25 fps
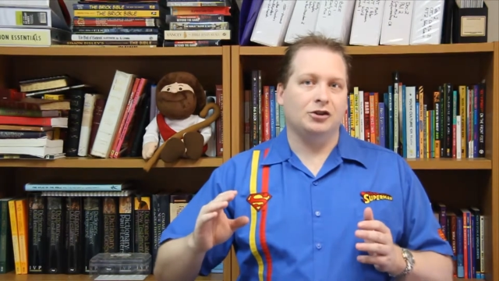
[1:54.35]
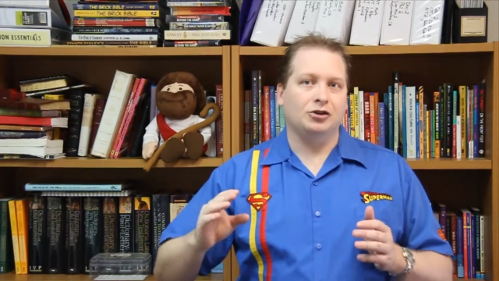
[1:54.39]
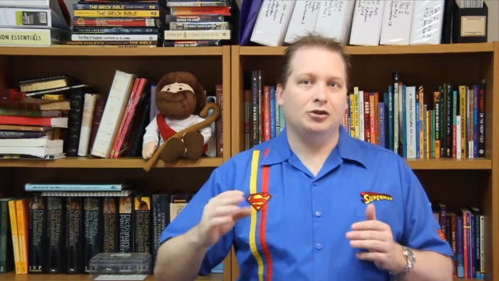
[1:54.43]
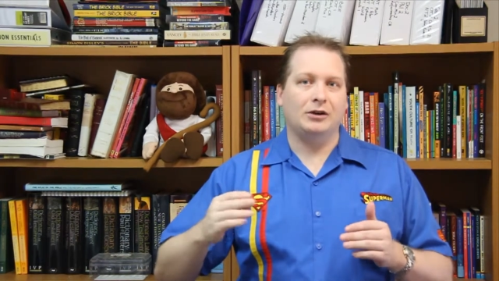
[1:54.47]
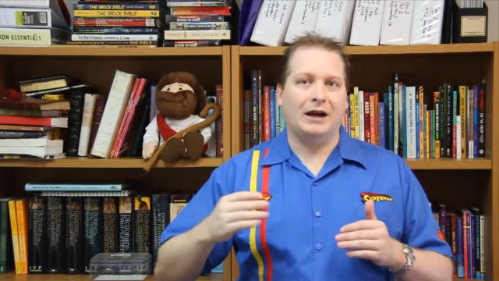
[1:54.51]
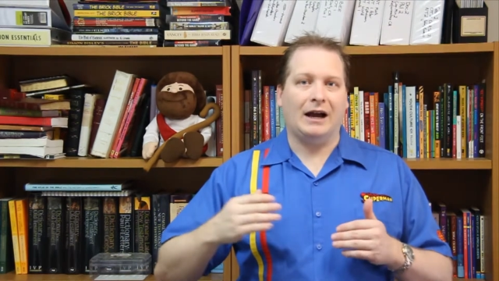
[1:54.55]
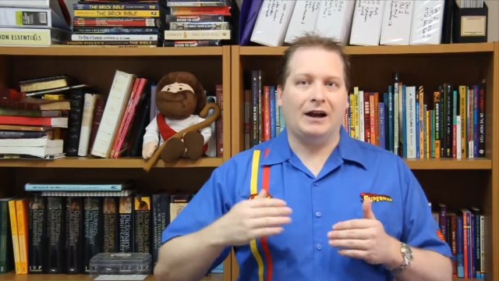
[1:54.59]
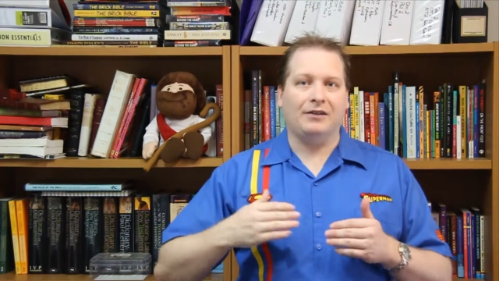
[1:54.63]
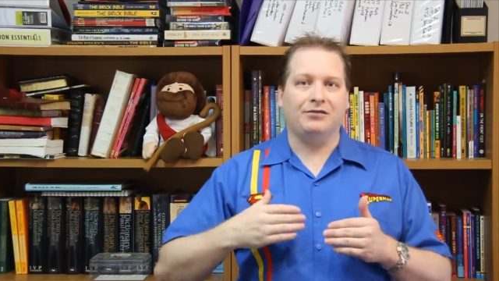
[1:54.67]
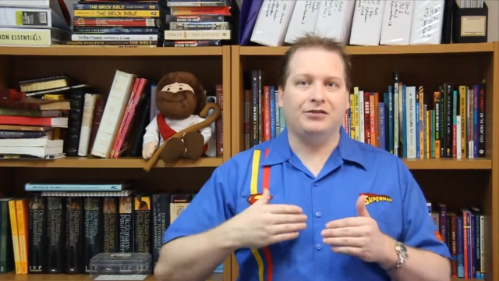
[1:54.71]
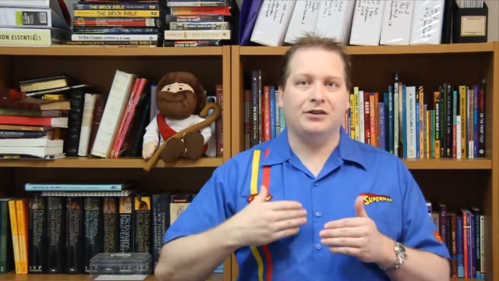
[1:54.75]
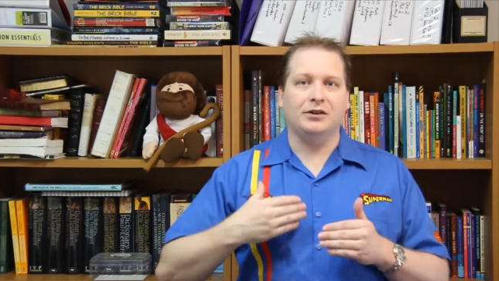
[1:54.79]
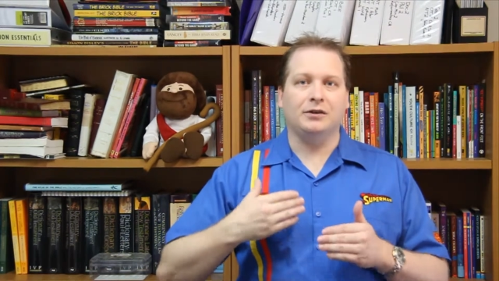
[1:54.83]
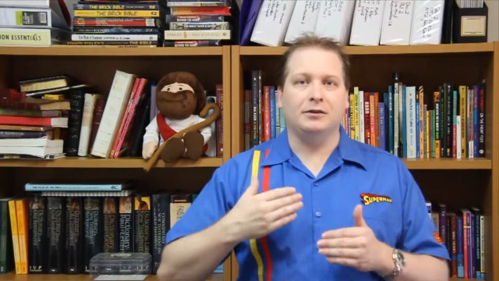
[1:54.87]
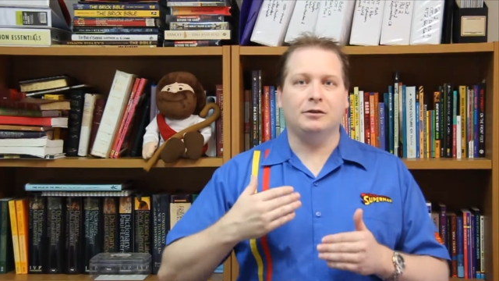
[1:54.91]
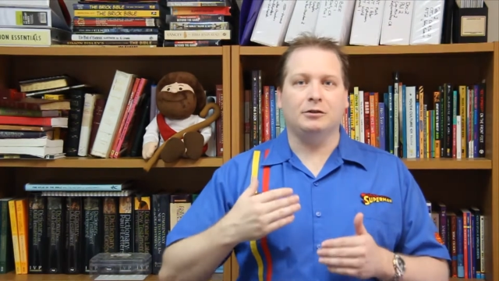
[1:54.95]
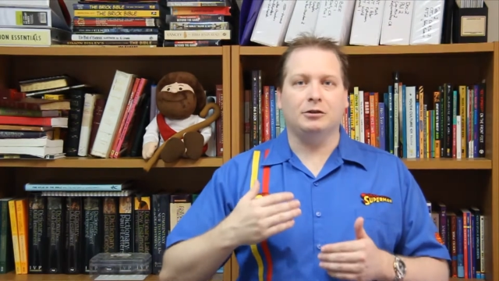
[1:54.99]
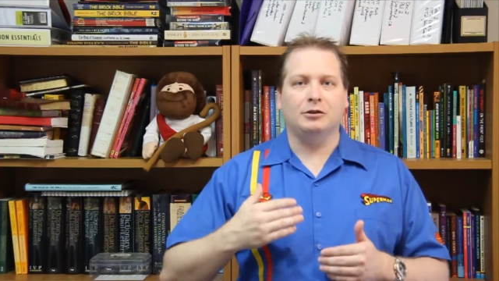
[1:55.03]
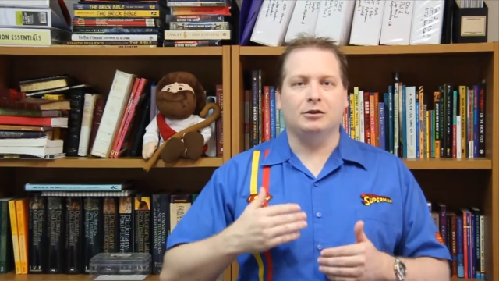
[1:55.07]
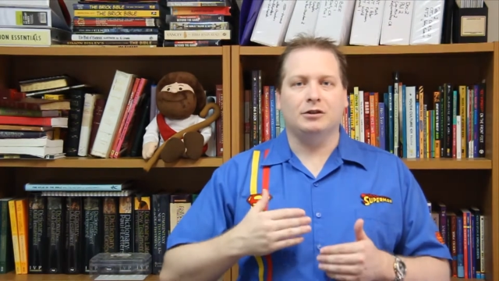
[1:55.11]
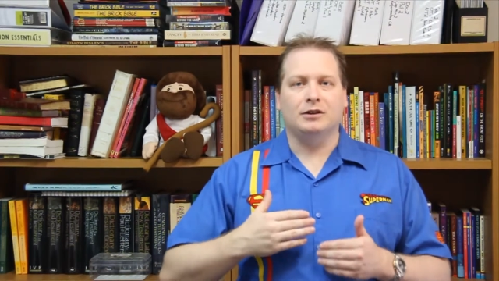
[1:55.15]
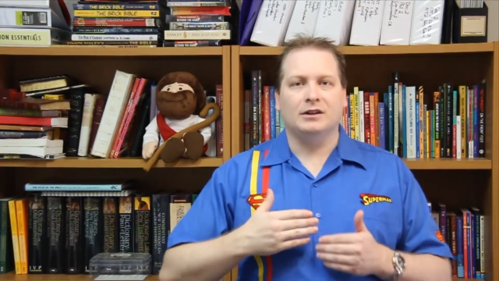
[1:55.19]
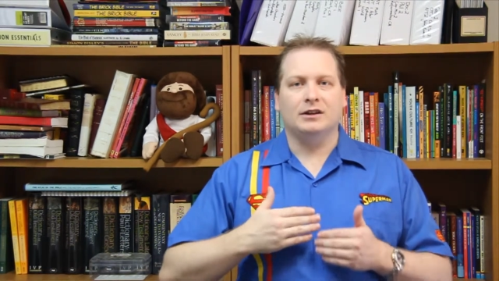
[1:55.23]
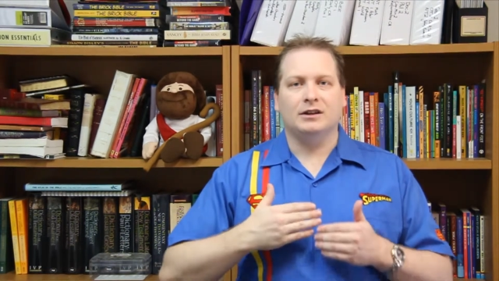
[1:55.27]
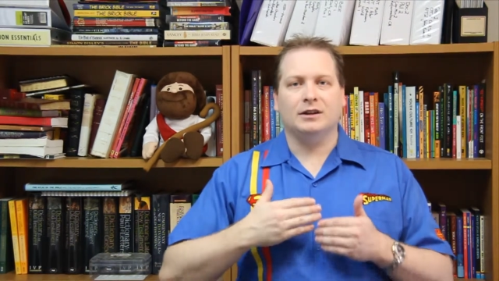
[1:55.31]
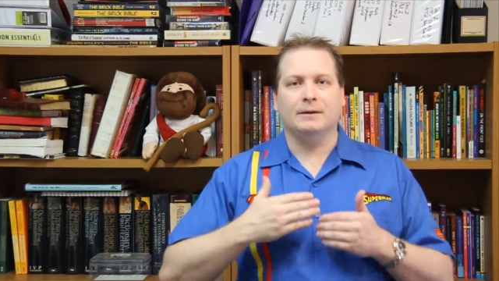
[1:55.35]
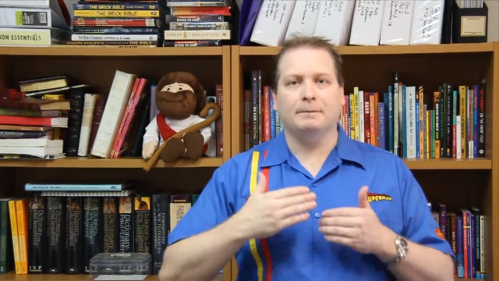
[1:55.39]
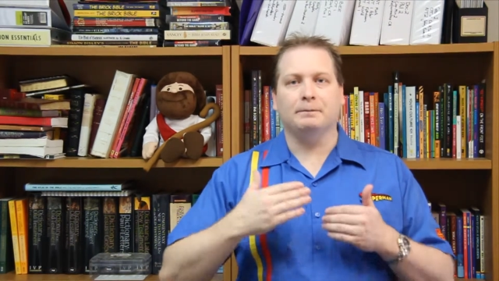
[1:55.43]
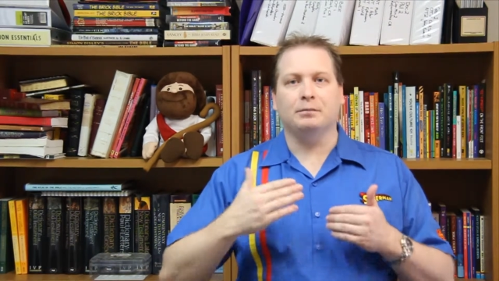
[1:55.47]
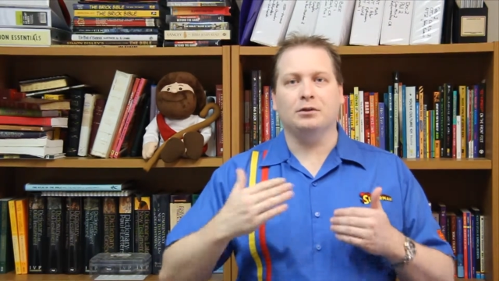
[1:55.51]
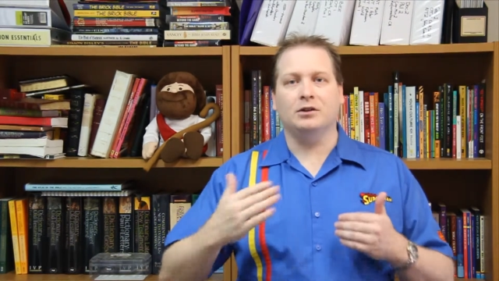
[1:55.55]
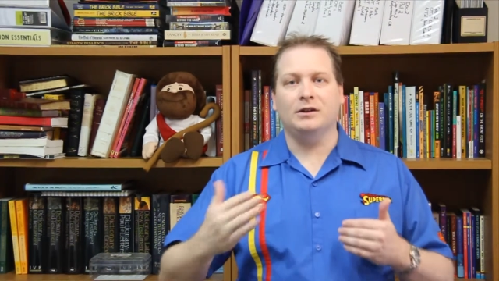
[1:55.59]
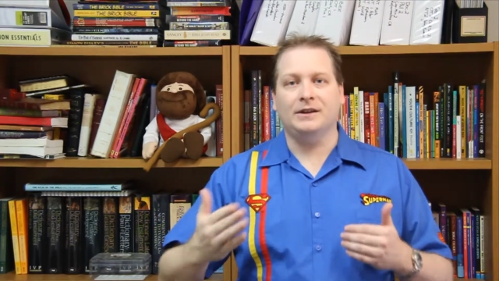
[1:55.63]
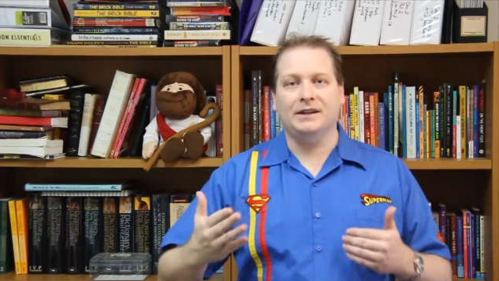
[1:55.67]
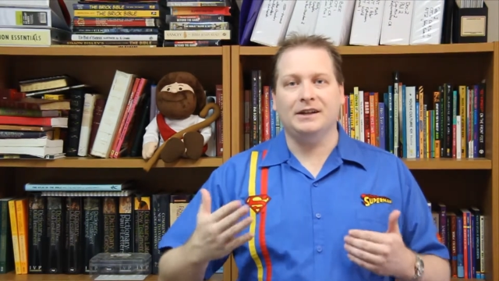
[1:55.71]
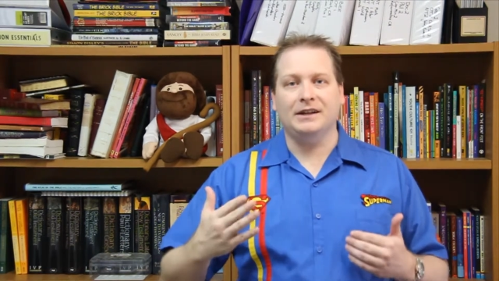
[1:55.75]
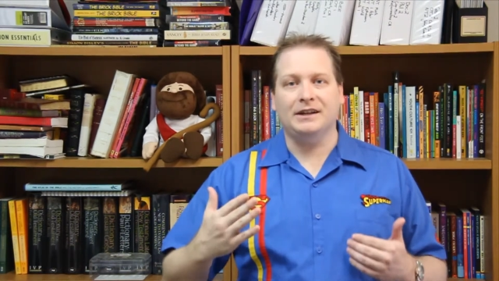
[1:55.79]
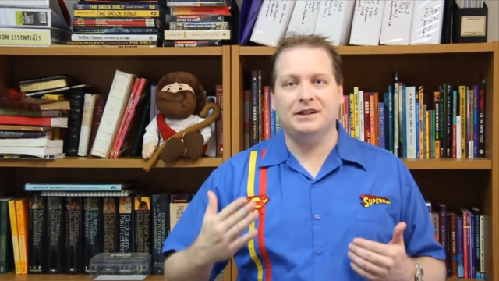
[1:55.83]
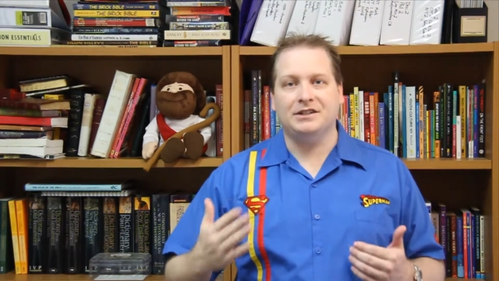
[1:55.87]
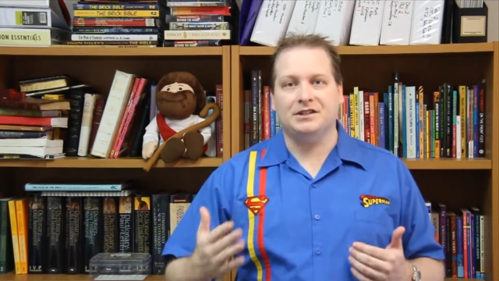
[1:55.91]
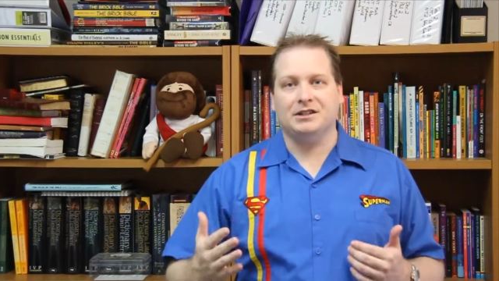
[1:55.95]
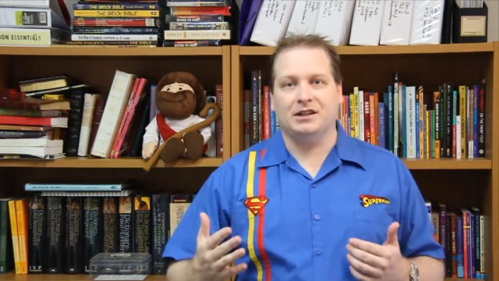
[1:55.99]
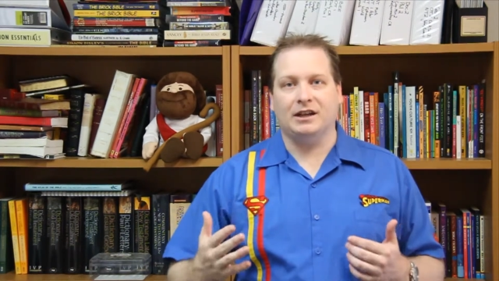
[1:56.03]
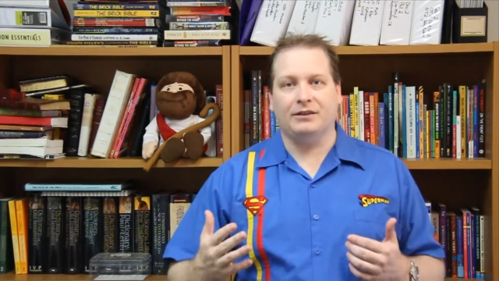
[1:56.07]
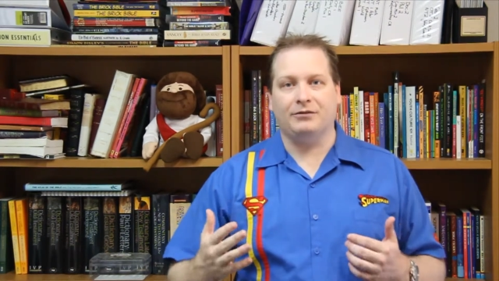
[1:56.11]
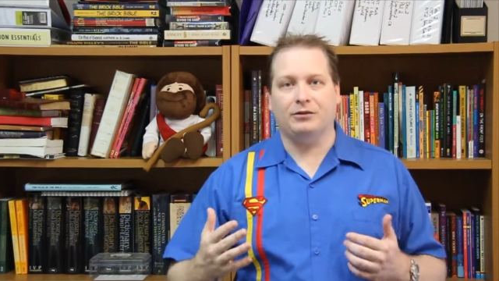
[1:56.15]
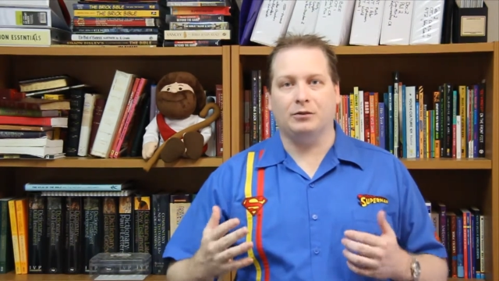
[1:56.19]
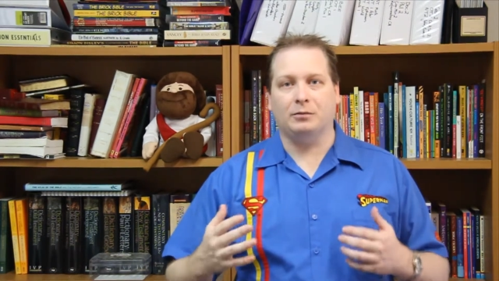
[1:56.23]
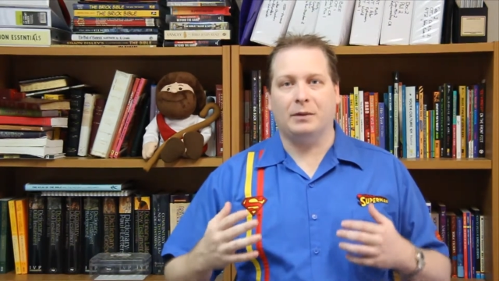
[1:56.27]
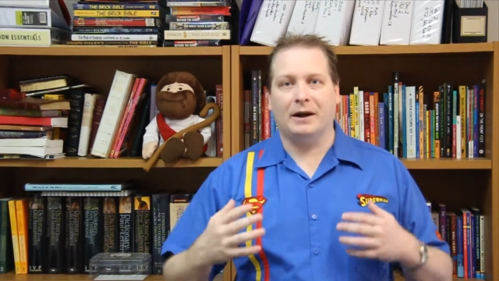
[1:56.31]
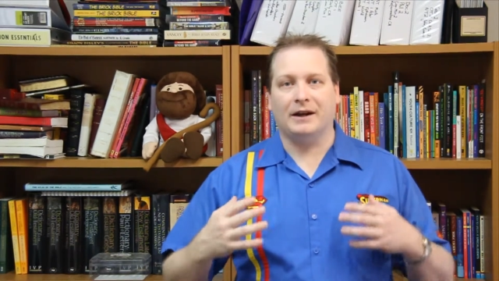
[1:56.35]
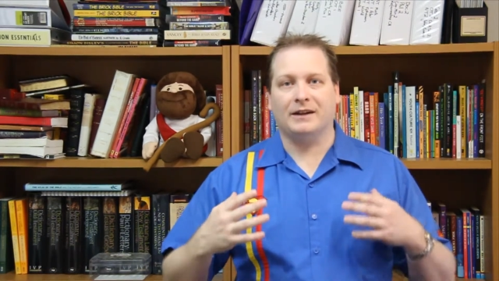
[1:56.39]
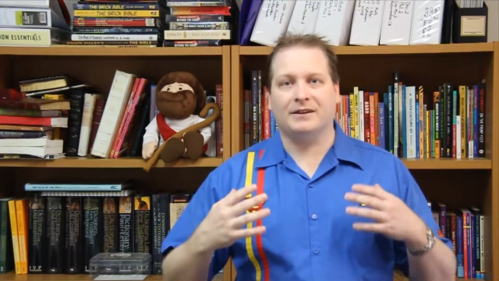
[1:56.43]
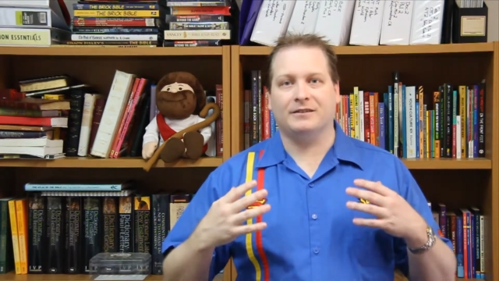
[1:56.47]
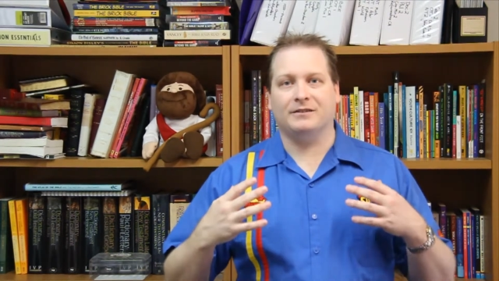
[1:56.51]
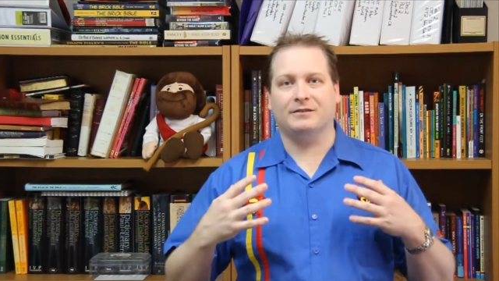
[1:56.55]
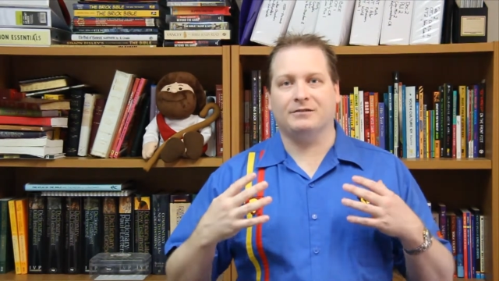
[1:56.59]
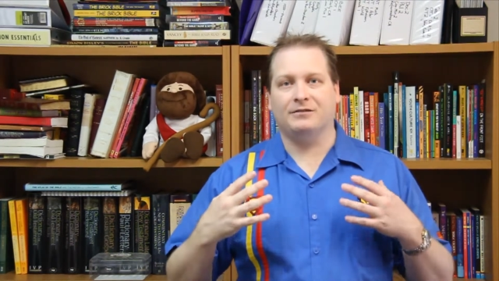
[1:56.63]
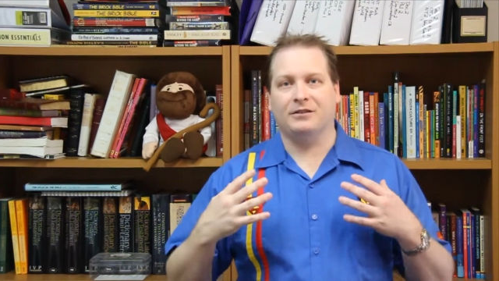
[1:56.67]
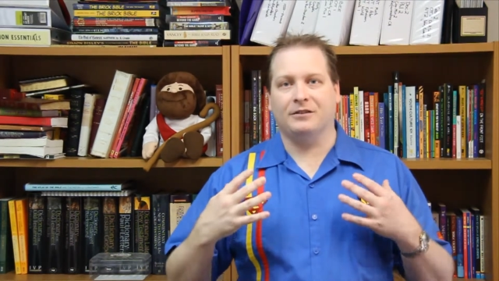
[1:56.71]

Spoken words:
you have to complete each level by